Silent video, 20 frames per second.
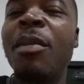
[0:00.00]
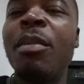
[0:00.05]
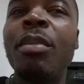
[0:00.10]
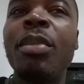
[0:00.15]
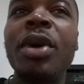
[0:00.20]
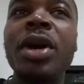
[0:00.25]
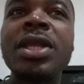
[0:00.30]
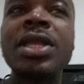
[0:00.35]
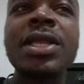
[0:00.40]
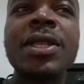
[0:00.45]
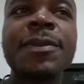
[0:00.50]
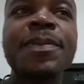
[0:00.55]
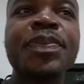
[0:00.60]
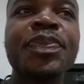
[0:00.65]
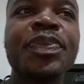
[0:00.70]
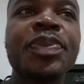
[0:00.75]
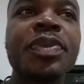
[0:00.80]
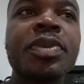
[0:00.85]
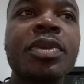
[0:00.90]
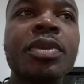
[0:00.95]
But
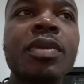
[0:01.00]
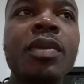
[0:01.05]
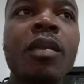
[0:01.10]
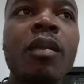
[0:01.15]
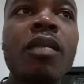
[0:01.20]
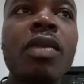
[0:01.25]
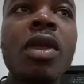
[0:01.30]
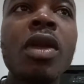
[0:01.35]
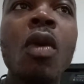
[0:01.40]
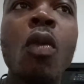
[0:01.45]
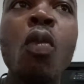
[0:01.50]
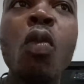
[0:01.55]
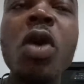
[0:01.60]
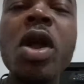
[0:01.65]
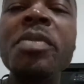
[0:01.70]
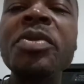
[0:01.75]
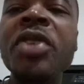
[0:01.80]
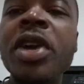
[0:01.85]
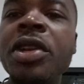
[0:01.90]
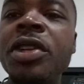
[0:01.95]
what
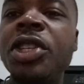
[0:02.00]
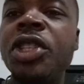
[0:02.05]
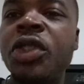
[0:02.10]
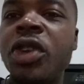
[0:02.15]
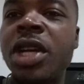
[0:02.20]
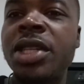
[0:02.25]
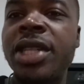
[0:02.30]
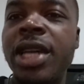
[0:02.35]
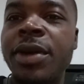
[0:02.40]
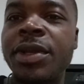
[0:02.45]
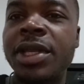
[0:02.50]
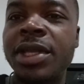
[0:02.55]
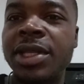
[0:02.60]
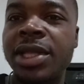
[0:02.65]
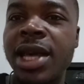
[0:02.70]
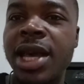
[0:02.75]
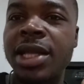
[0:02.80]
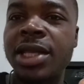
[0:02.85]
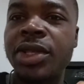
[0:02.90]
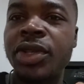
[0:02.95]
I'm trying to stress out is
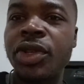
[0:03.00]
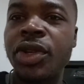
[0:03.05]
that